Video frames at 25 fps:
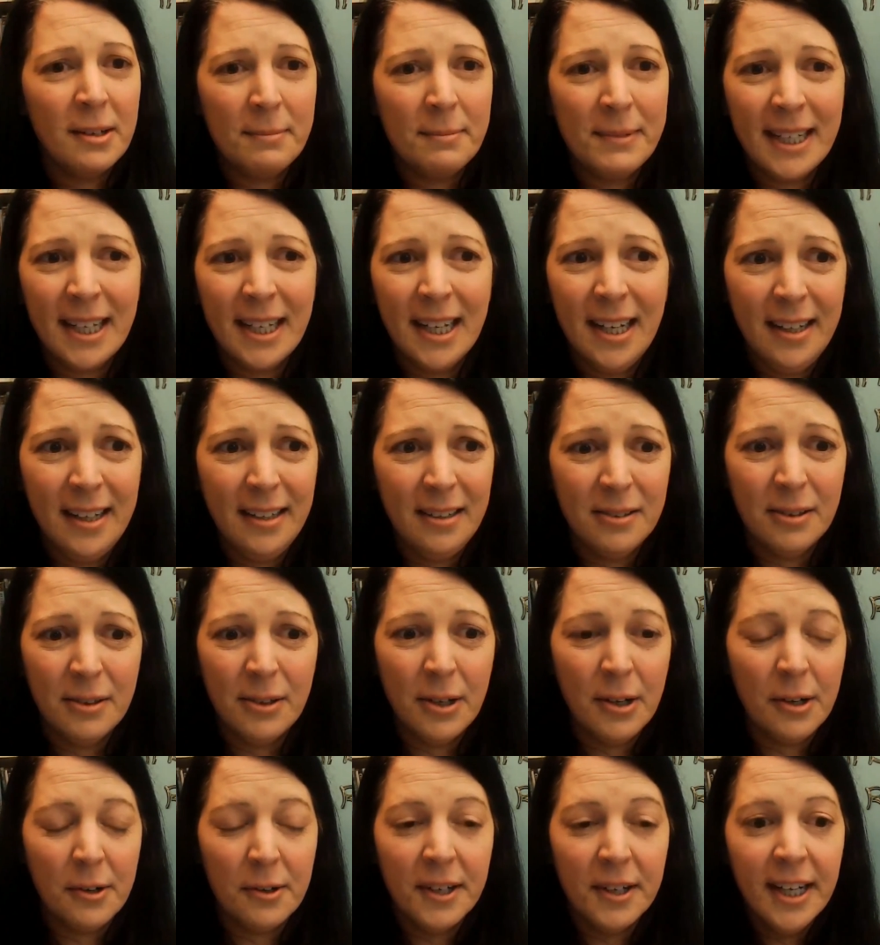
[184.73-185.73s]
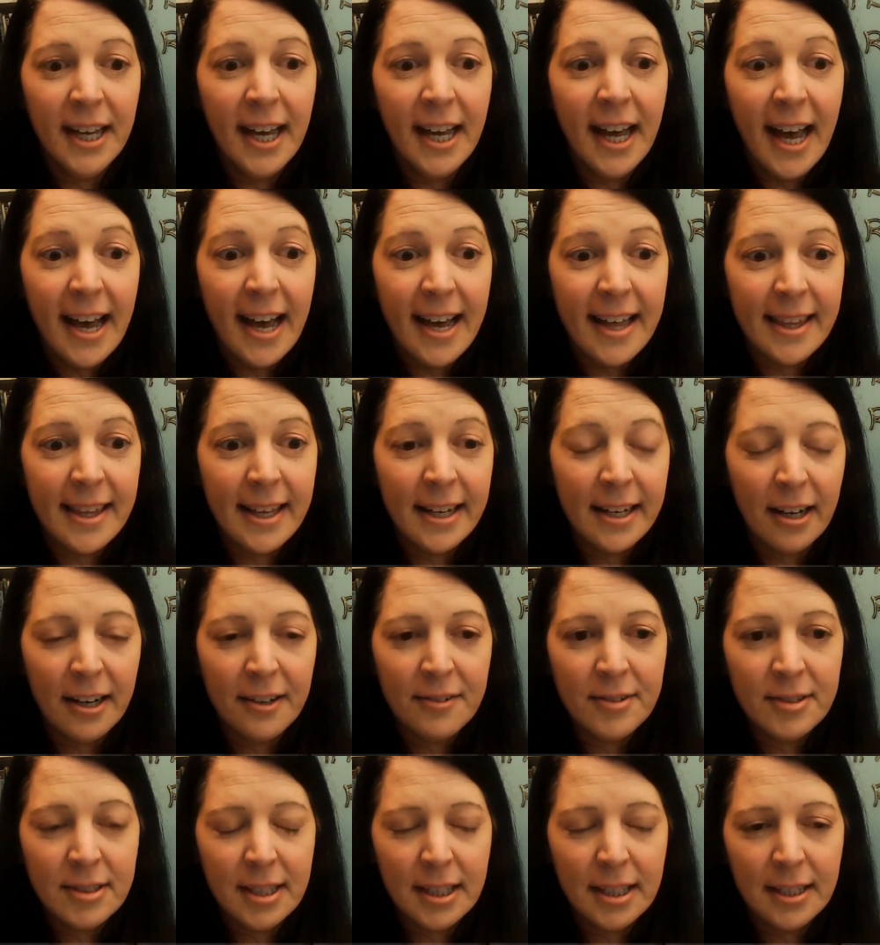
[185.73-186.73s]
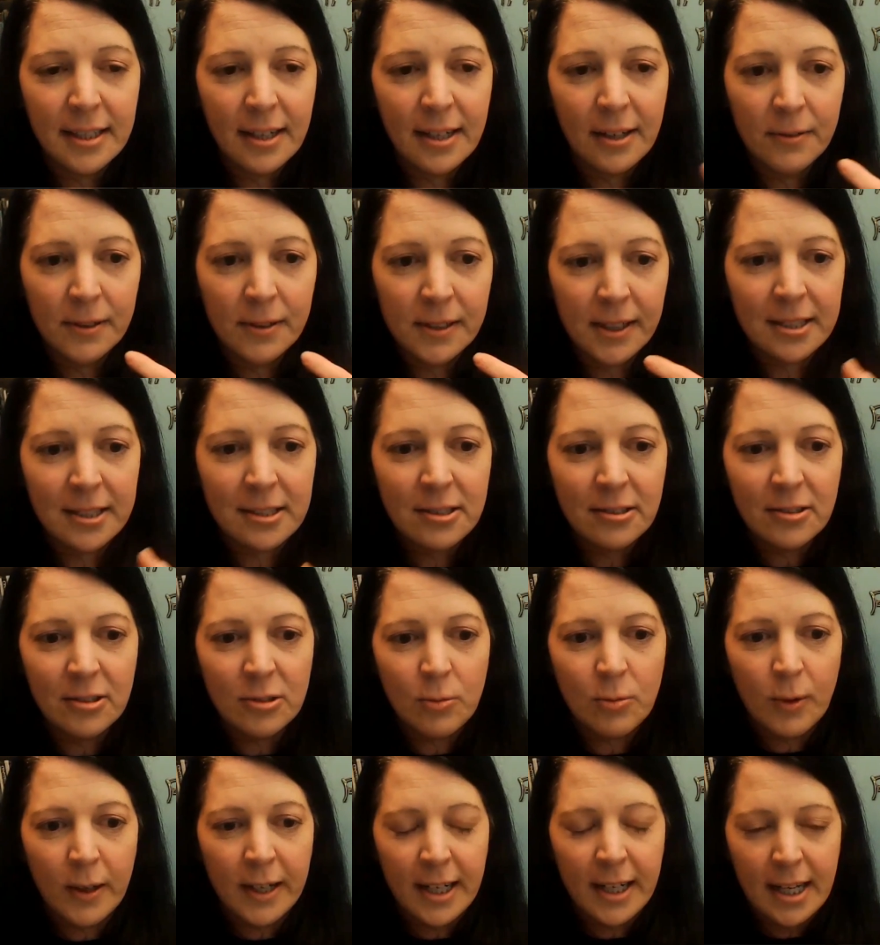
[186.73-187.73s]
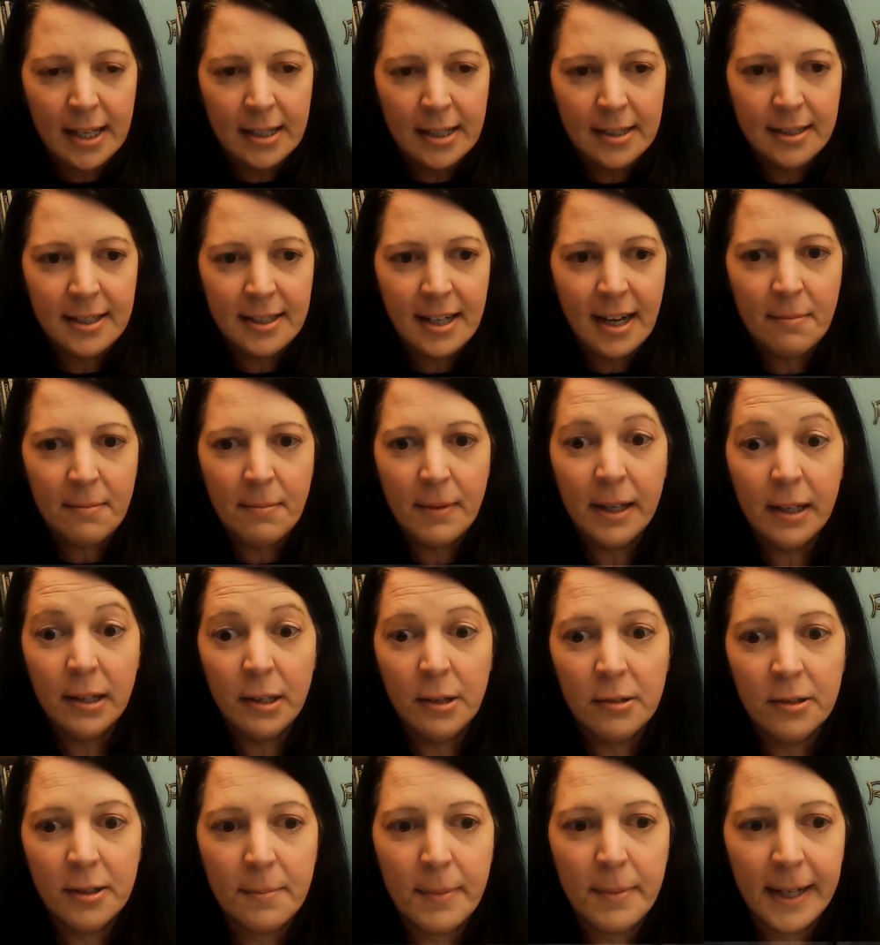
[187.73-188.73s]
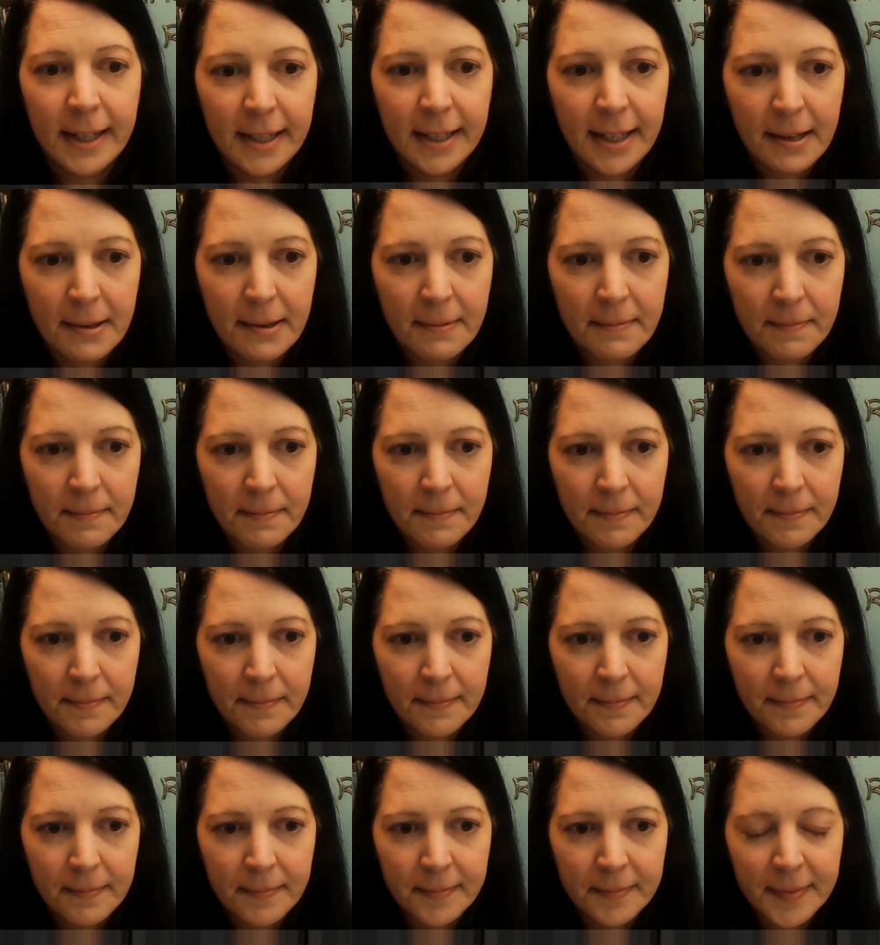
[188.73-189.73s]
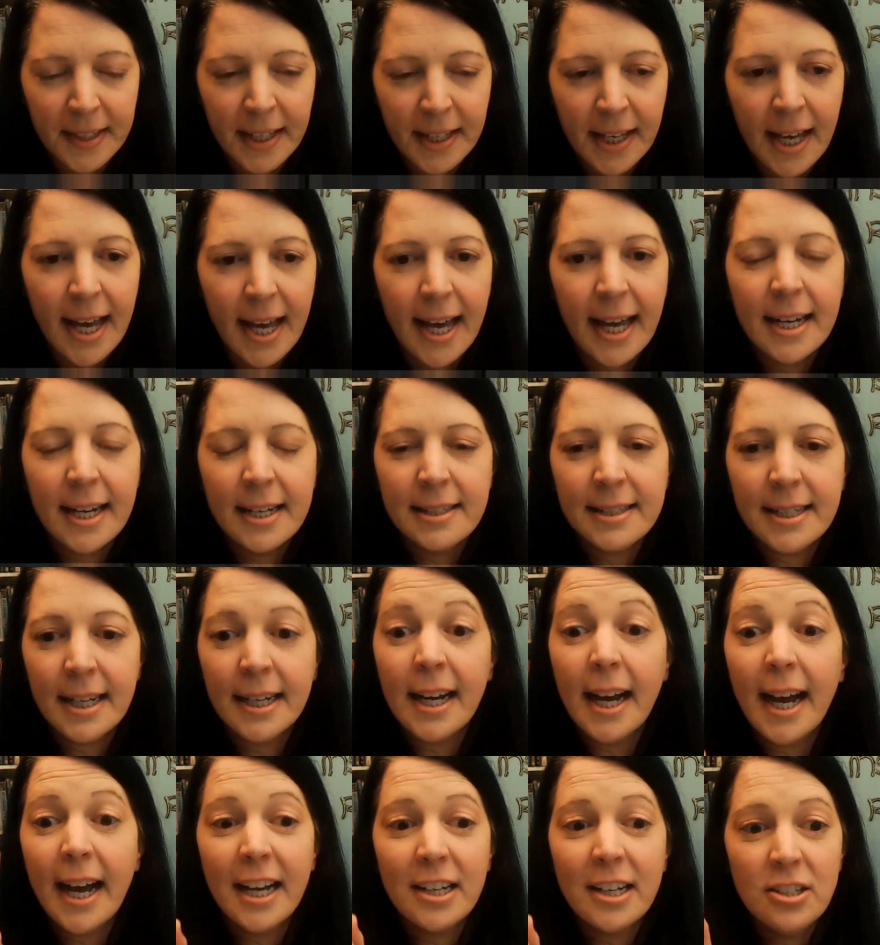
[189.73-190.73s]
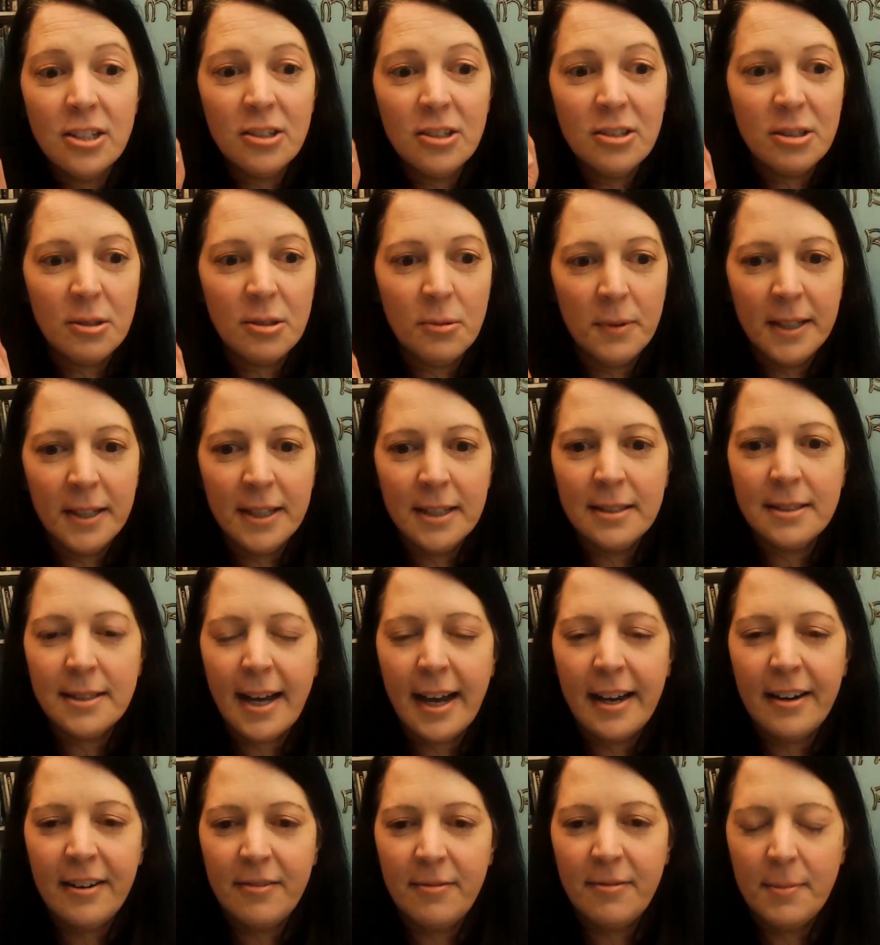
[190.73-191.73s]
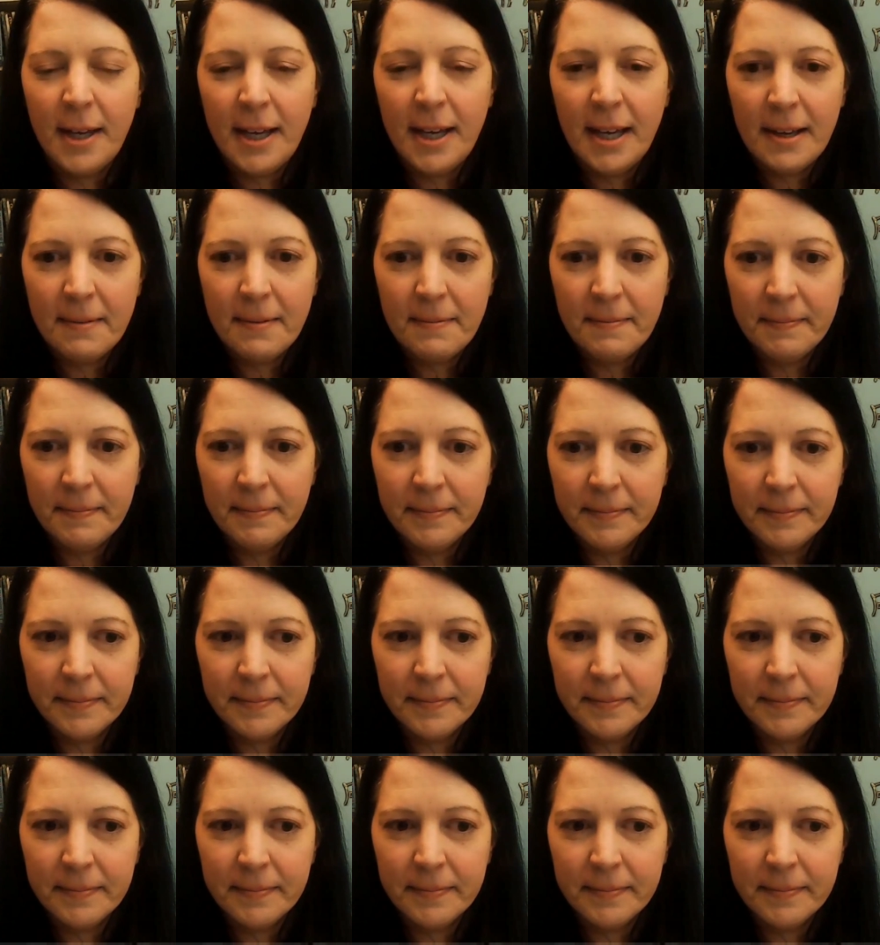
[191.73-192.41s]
And I'm like, I don't know. And then all of a sudden, I realized there was one inside my lower belly. Wow. And I said, I choose the one inside of me.